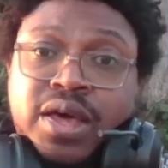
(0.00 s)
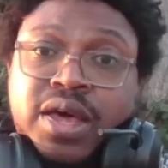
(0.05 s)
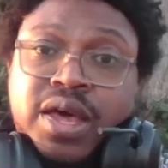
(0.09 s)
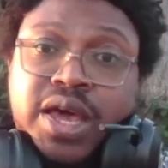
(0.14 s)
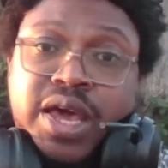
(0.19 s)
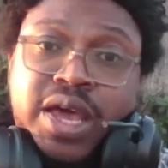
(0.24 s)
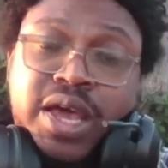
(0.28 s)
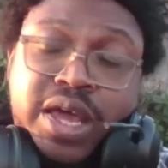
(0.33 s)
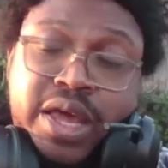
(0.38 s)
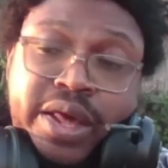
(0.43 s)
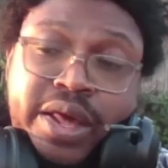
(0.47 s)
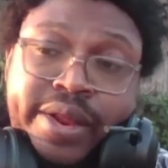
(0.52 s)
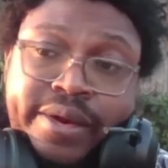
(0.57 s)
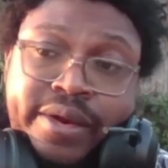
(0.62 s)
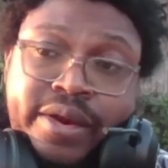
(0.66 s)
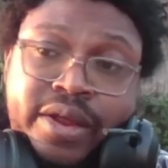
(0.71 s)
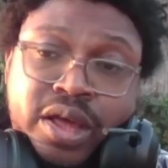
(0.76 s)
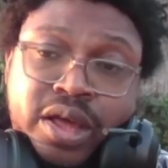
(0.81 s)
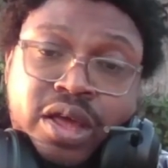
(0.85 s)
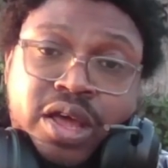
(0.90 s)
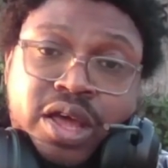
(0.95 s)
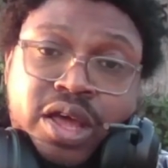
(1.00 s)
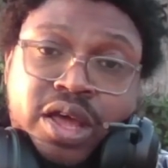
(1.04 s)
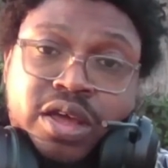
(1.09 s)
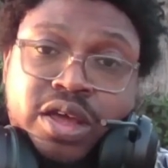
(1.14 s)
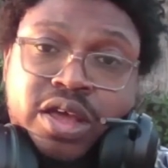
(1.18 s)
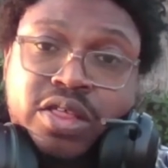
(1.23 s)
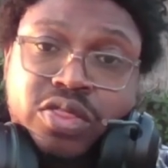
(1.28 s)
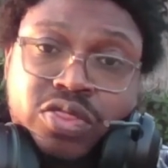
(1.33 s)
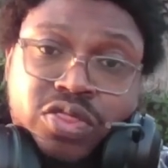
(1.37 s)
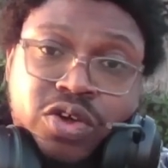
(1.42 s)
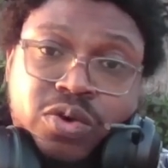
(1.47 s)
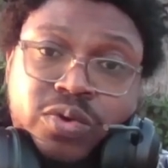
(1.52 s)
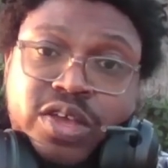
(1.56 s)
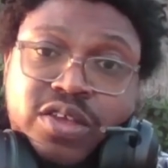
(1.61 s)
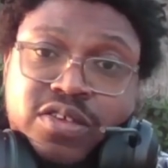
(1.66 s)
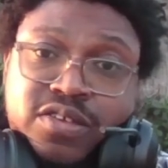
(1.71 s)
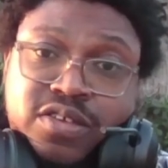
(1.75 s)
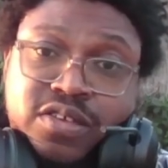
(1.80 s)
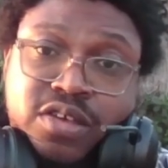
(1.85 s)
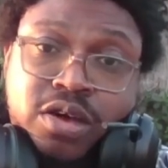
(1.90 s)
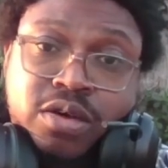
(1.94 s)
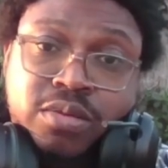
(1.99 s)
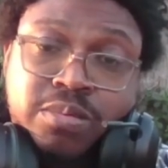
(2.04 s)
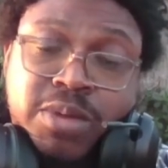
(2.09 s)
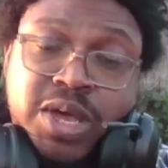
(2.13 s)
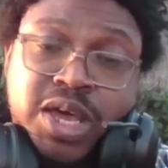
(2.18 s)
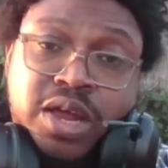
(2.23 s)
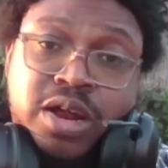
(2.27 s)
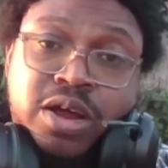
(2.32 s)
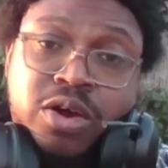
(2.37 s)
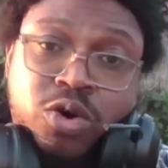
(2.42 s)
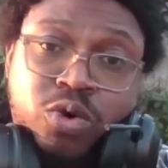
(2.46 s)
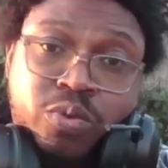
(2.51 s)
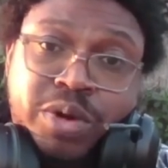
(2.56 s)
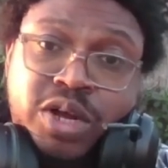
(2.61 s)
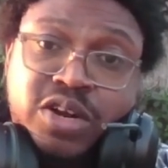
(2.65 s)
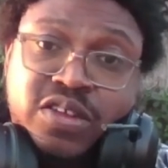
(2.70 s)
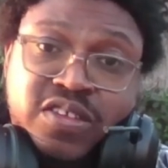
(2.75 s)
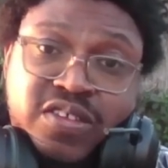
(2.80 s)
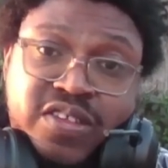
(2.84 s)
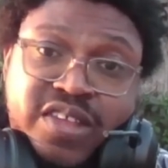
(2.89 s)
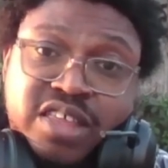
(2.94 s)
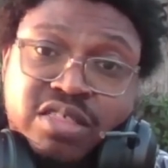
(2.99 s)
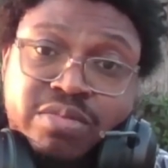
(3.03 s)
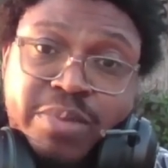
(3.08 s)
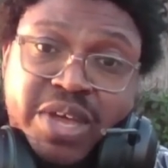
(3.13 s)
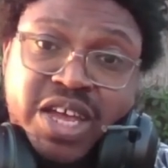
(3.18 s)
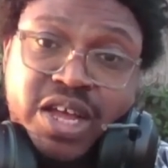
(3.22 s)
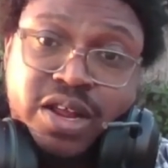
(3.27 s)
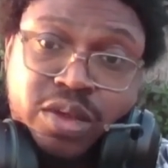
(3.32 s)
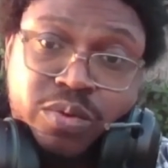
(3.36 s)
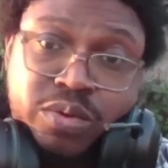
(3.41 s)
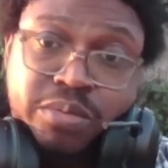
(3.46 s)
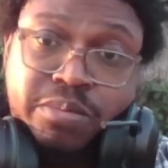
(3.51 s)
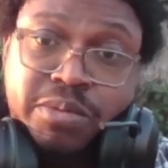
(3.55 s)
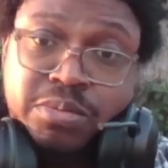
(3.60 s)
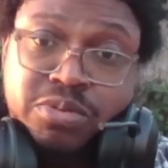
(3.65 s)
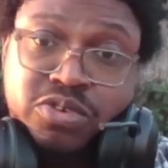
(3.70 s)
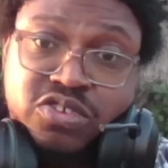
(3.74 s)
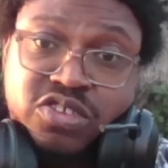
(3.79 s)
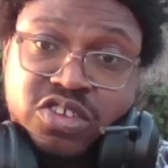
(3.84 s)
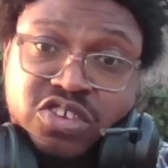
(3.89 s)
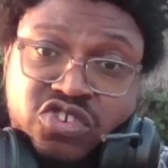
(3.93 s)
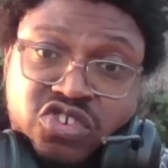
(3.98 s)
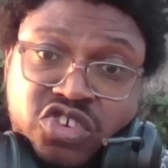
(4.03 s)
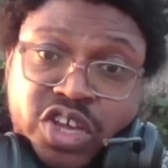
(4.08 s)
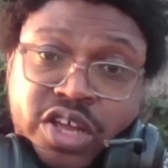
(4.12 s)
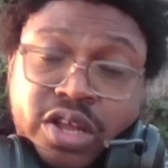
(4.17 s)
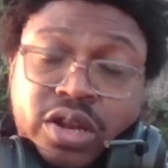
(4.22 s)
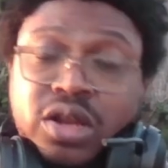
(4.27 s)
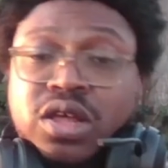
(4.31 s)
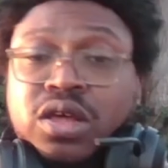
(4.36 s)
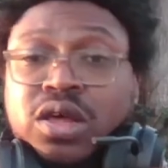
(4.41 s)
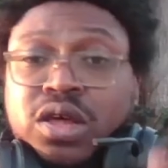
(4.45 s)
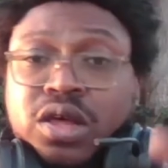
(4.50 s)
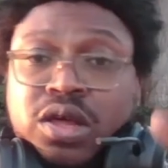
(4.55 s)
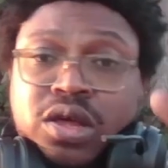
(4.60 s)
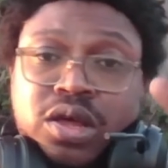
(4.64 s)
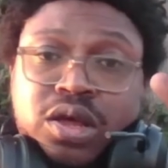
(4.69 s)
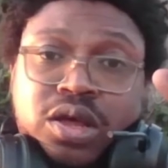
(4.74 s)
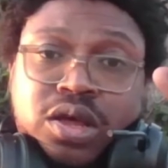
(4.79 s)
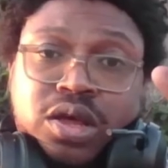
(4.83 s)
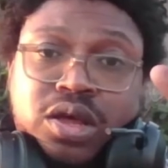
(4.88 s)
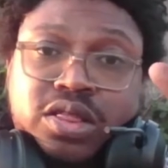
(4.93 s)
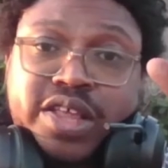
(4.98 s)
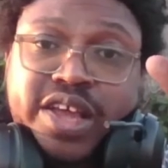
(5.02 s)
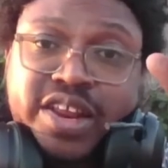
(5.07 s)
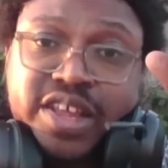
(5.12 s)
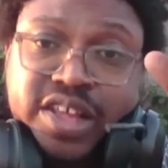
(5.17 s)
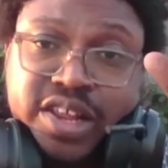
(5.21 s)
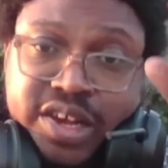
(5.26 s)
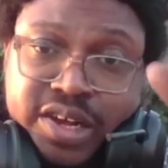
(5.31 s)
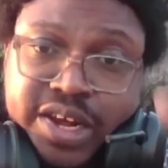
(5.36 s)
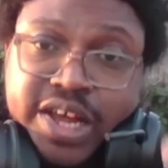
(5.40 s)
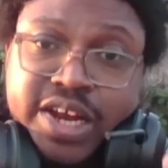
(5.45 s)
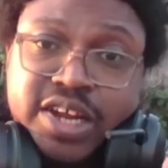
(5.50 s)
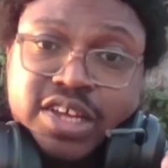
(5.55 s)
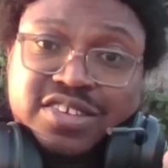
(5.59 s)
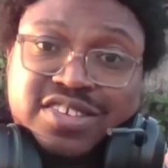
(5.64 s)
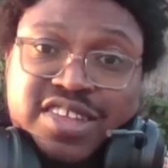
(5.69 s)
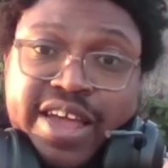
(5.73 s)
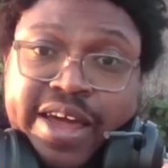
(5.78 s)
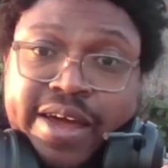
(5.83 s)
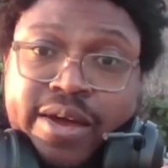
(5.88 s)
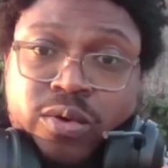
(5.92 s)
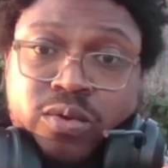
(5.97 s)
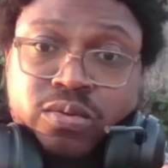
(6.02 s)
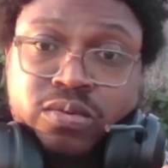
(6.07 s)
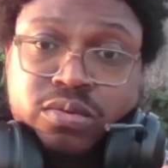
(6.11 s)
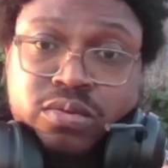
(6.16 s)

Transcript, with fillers: and Though he is a young man, I hope on his deathbed he remembers this shit. That he let us down.